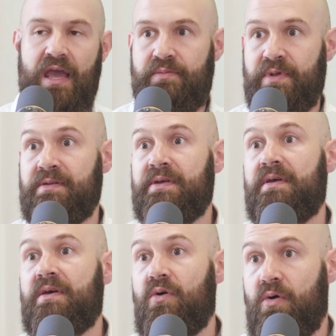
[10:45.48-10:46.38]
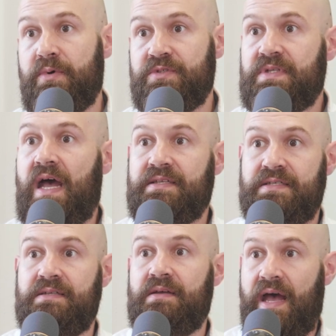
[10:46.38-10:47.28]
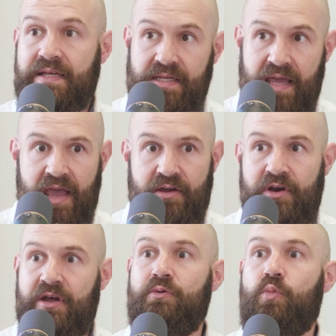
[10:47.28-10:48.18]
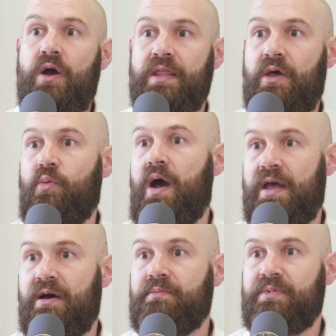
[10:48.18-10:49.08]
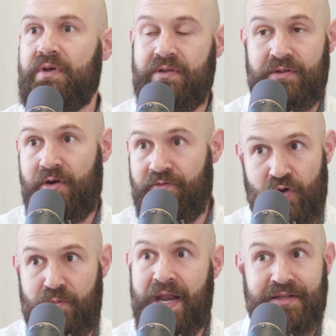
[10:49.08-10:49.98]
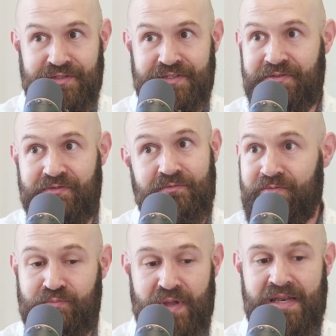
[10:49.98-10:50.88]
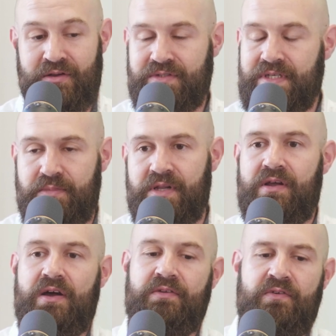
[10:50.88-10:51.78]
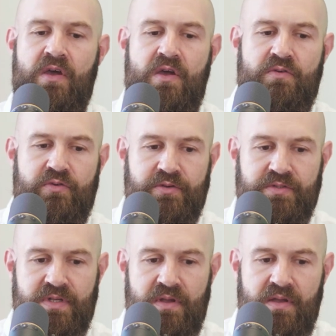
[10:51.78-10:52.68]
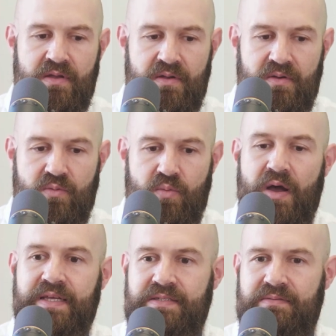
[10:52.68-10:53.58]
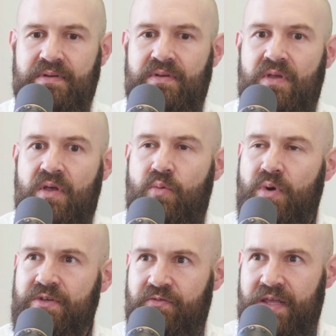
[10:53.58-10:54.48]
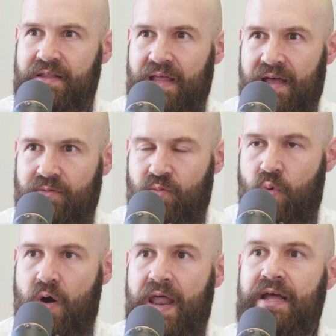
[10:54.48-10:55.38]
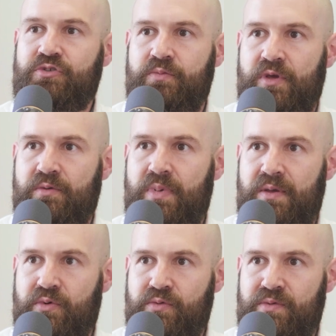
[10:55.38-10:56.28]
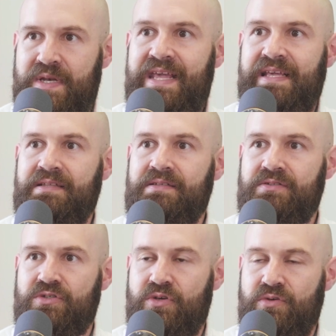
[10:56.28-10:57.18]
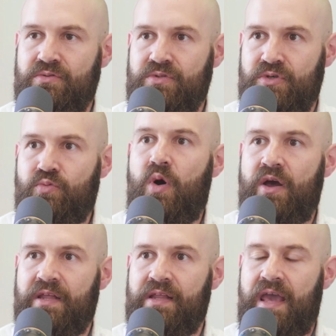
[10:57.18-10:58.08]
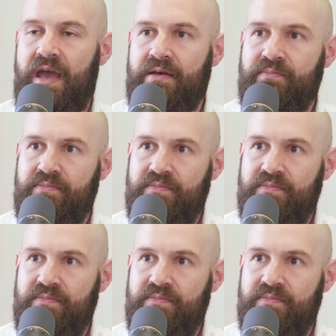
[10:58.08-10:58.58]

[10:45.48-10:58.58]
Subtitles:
Came in, almost started as a carer and worked their way up. A lot of your managers have been on similar kind of routes. What do you think that one attribute people need to work in care?